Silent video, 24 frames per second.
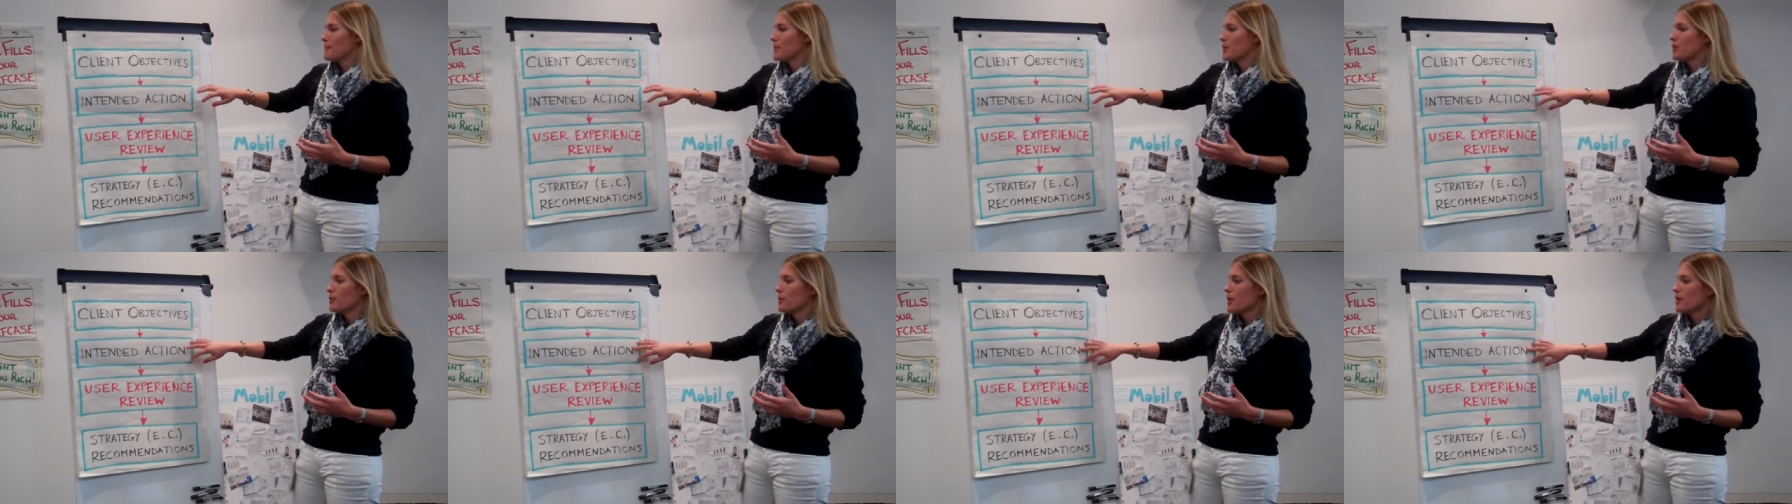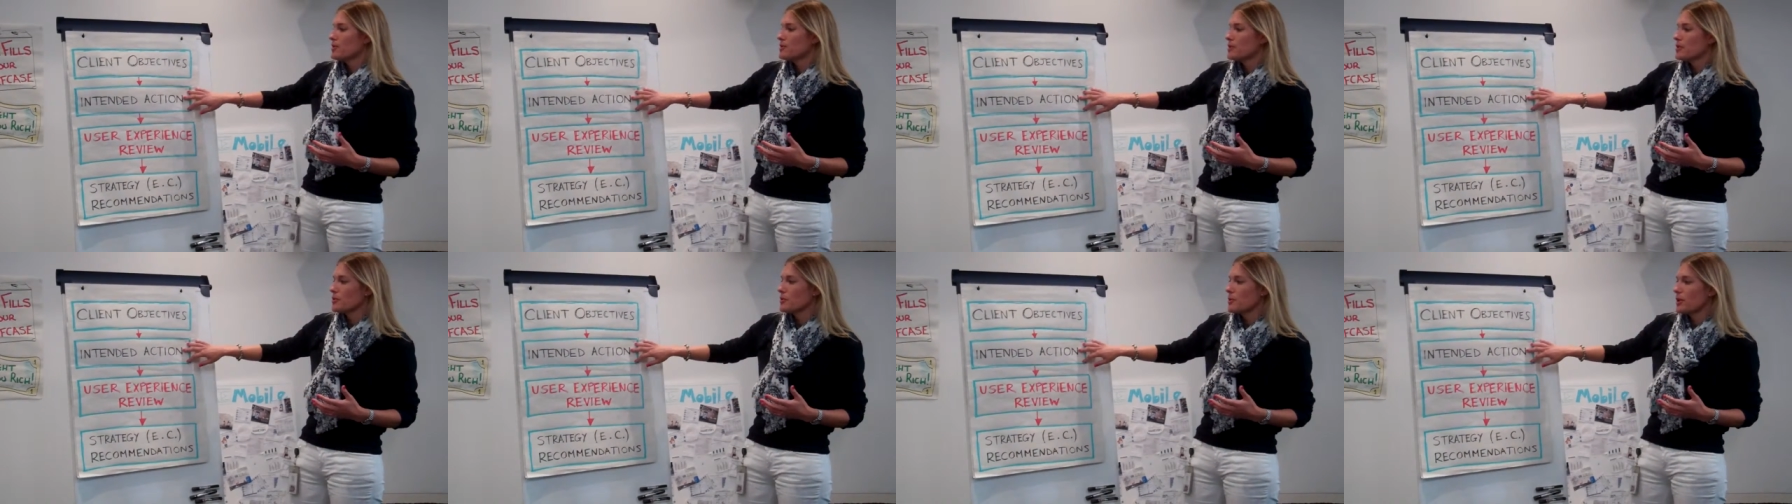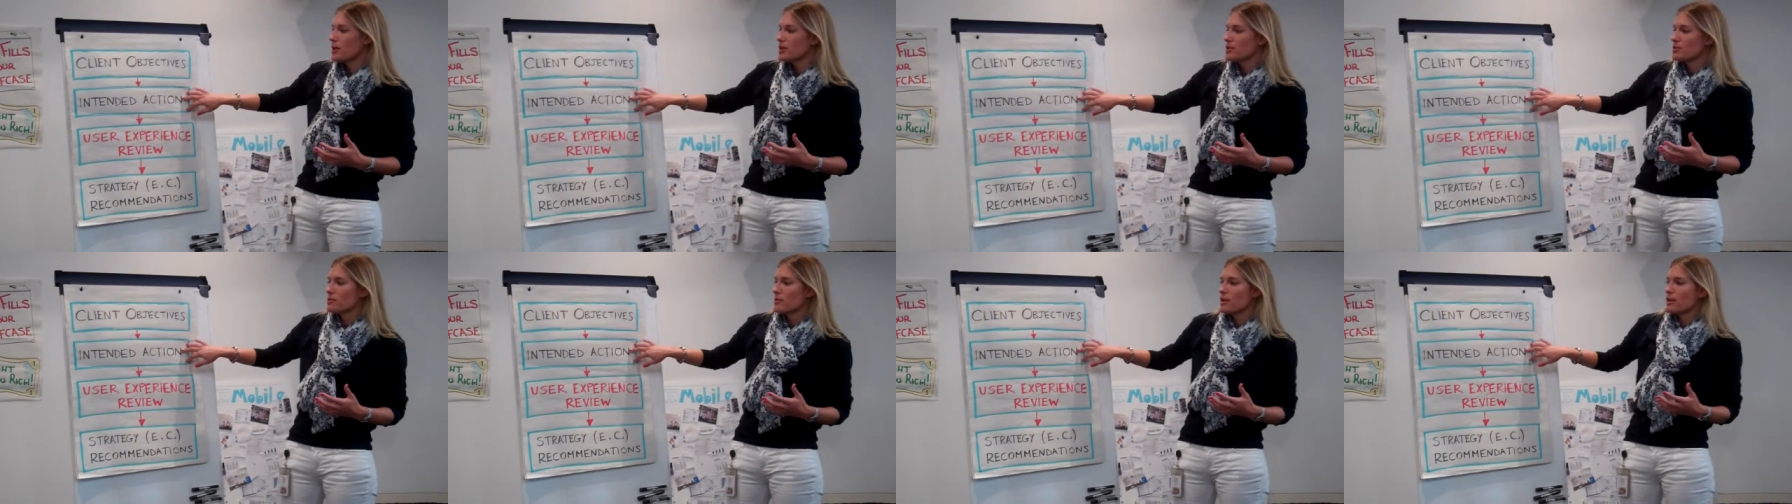You also
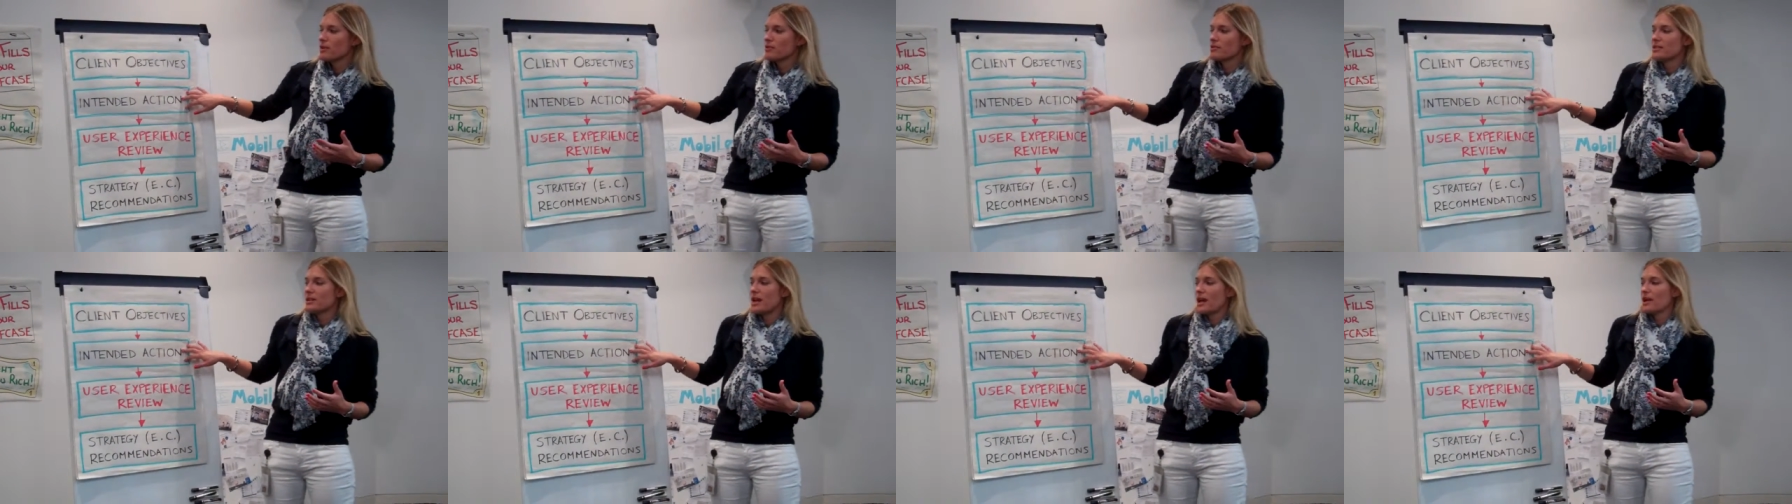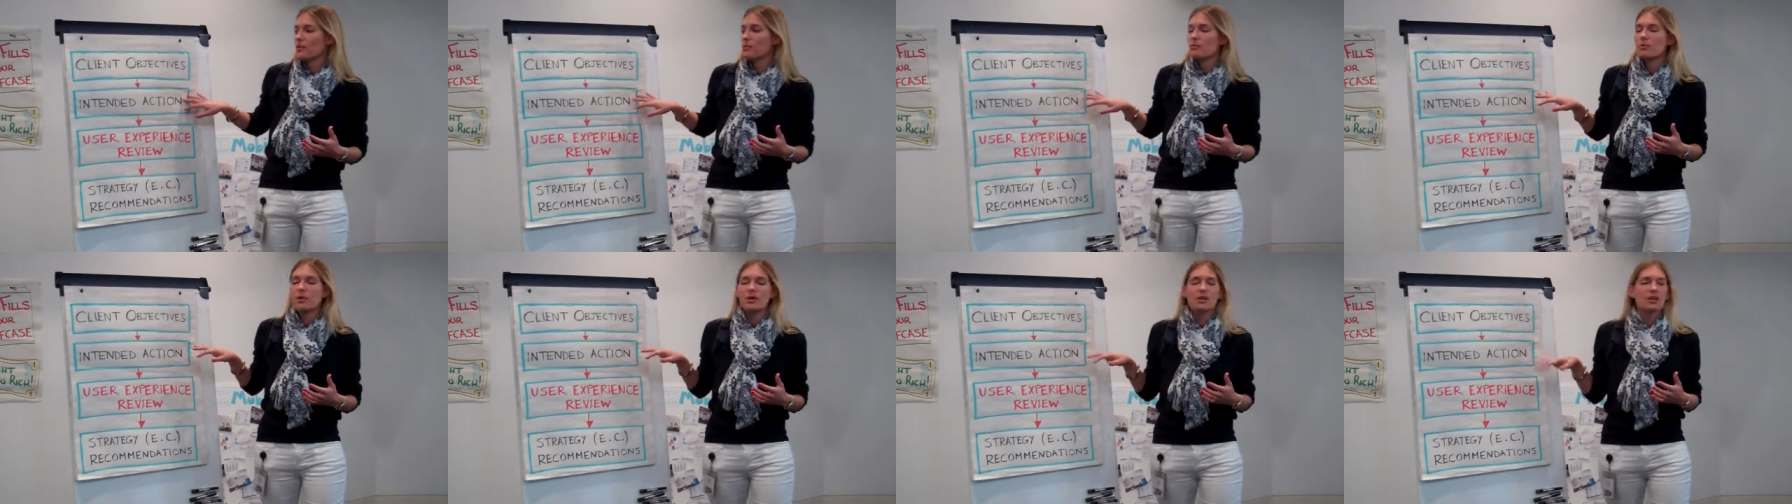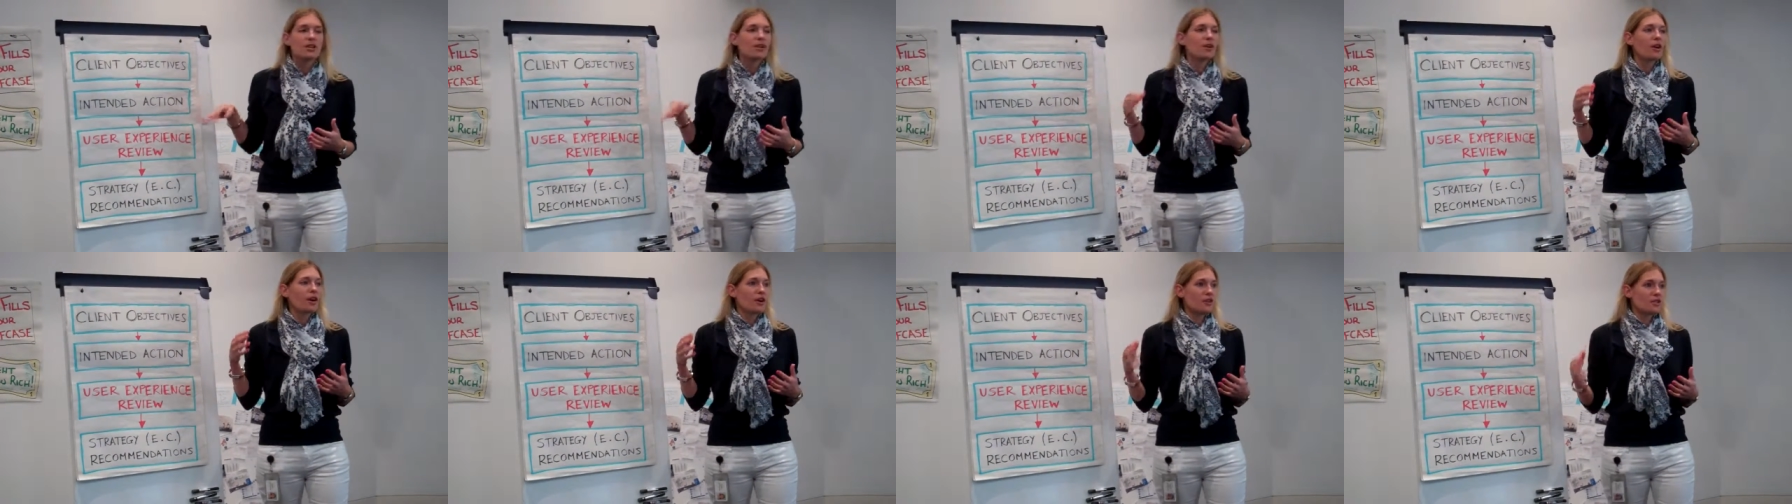want to understand what
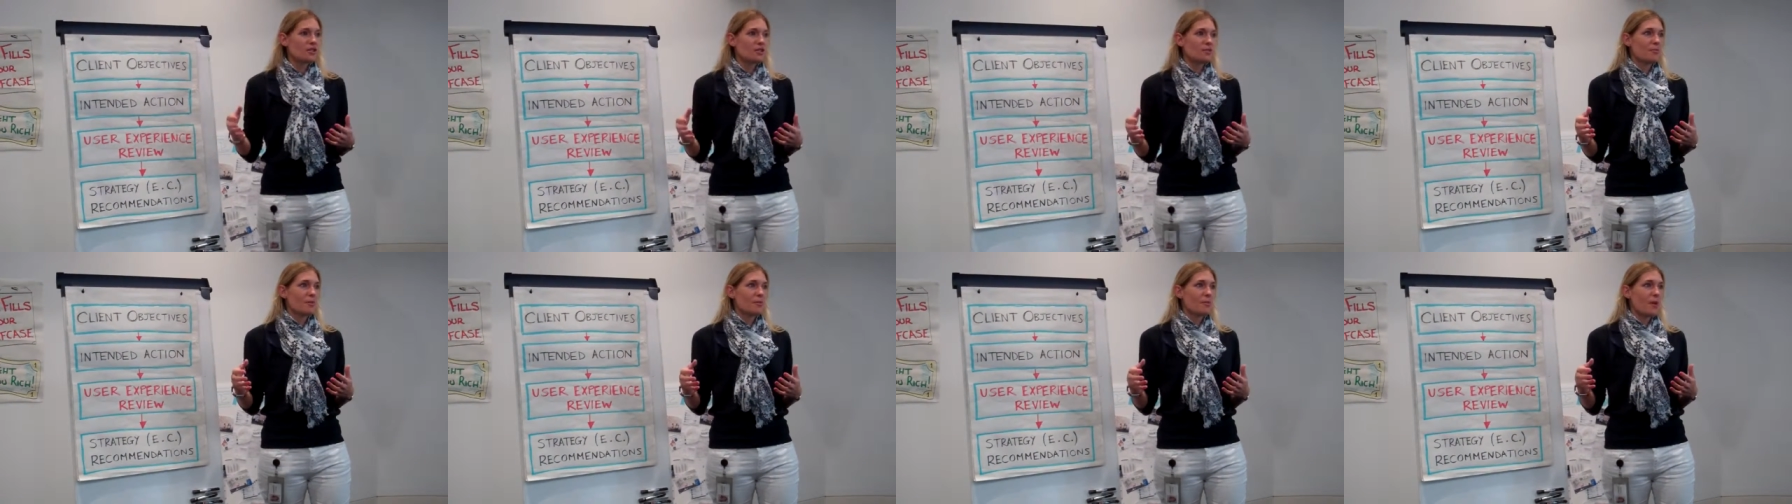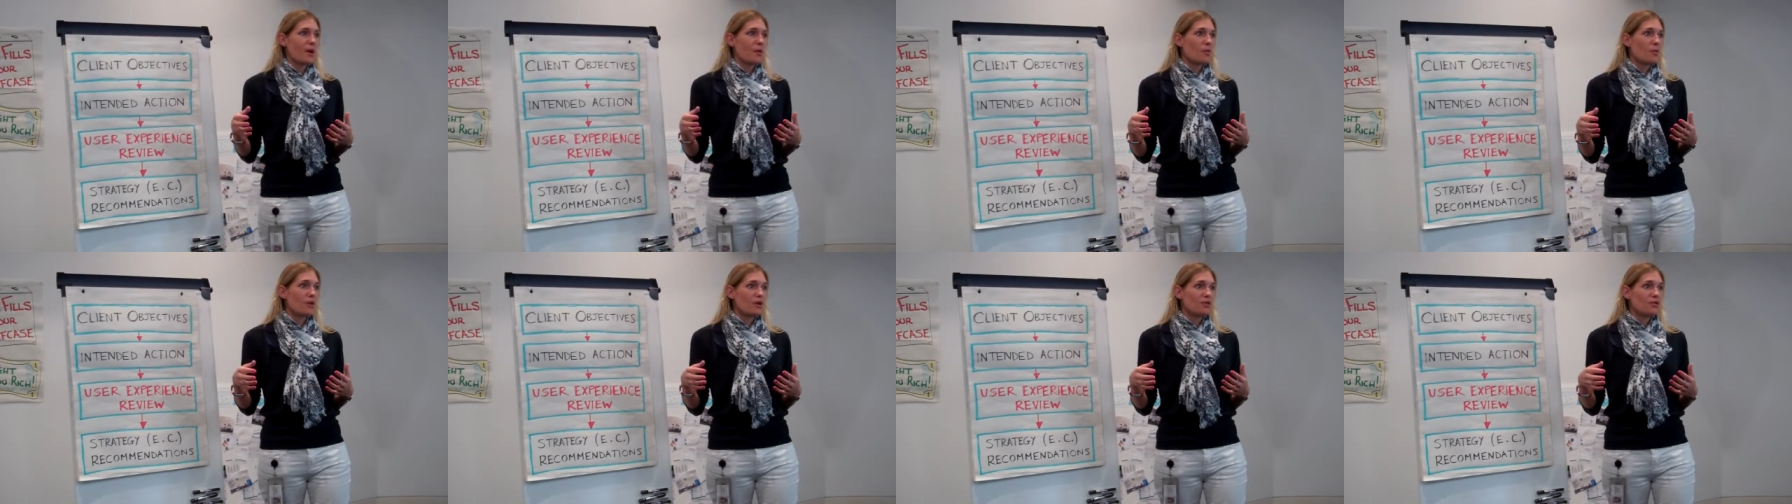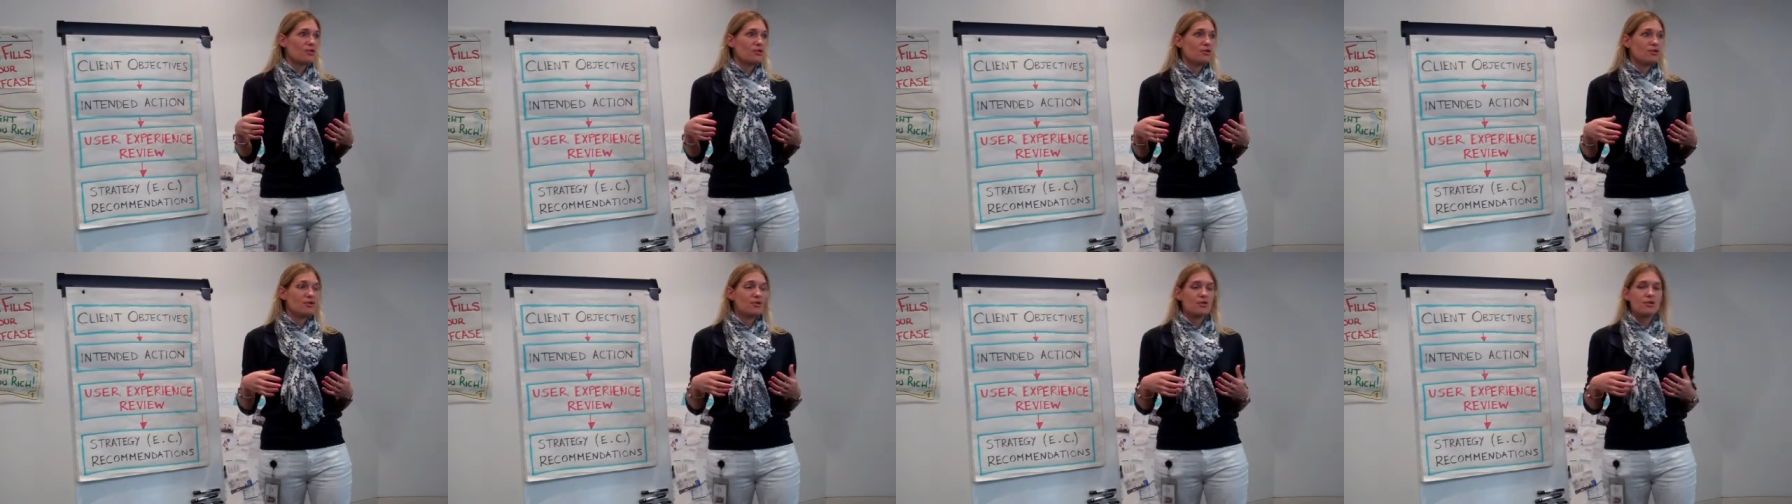the customer might want
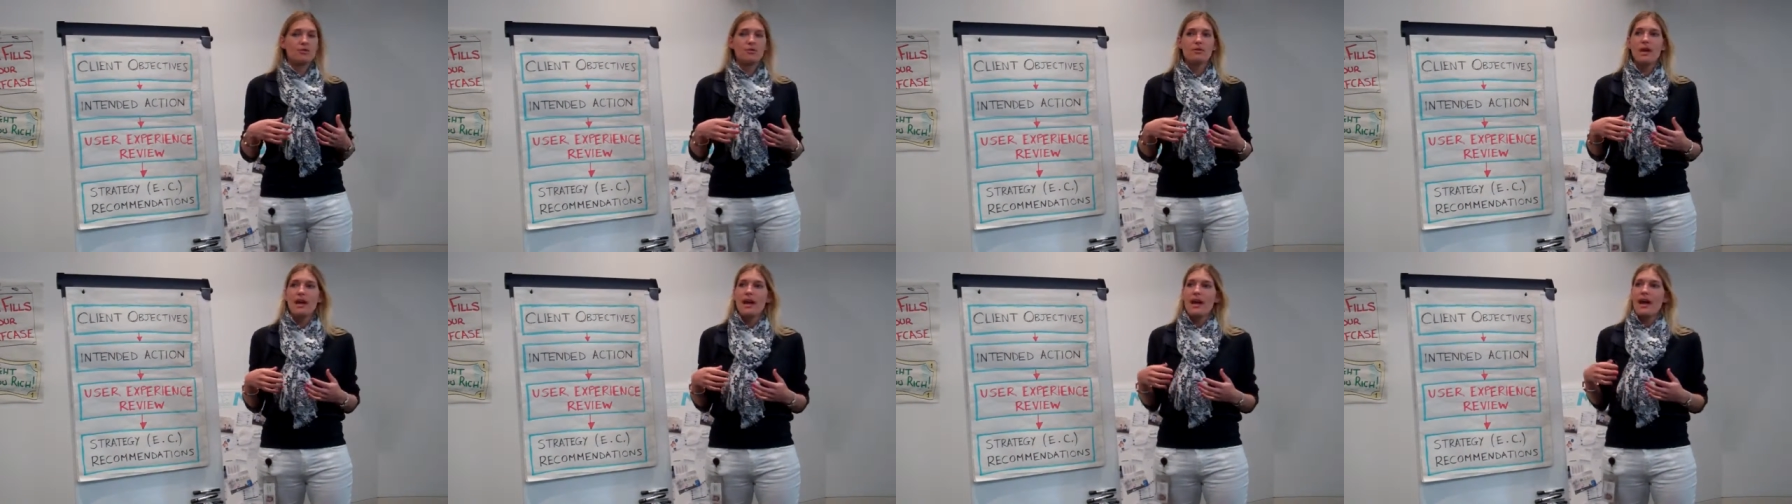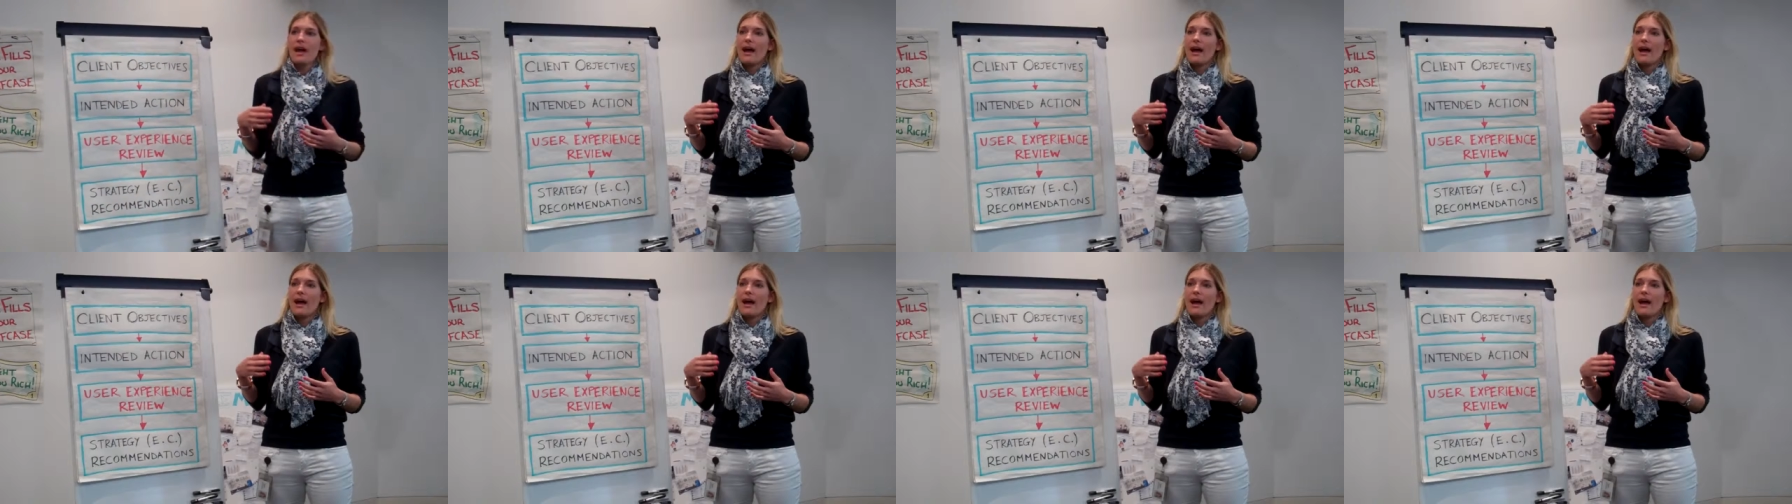to do,